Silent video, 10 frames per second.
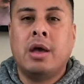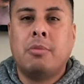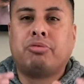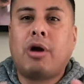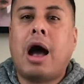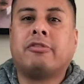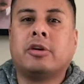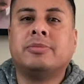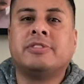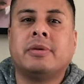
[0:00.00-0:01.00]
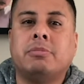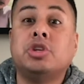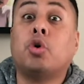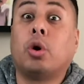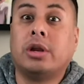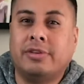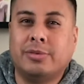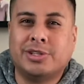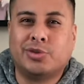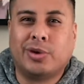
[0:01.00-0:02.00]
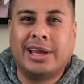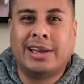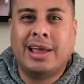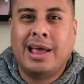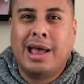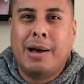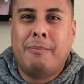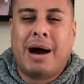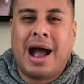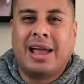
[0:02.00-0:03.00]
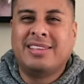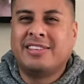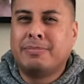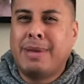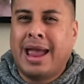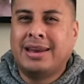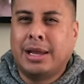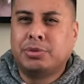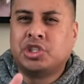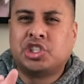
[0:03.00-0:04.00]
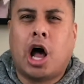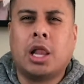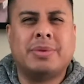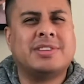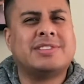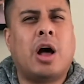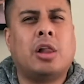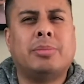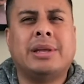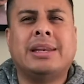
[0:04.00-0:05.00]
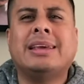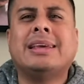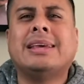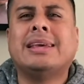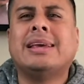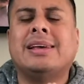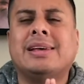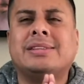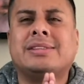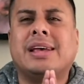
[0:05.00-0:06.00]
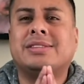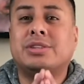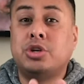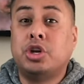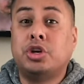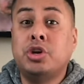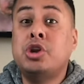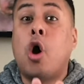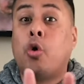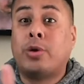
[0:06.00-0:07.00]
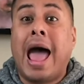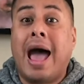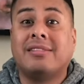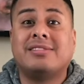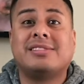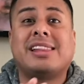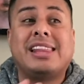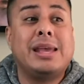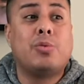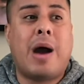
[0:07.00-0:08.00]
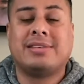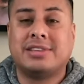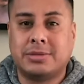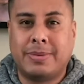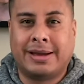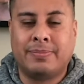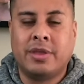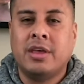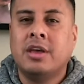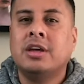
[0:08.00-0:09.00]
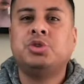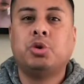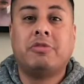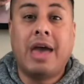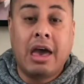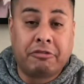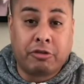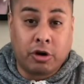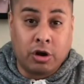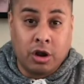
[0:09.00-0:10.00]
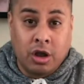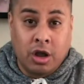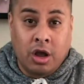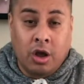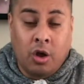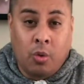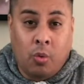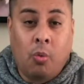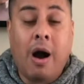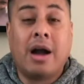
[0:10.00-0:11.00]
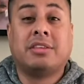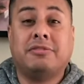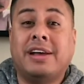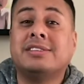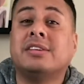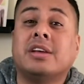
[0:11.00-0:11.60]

Proverbs, majority of it was written by this man named Solomon. Solomon is known as the wisest man to have ever walk the face of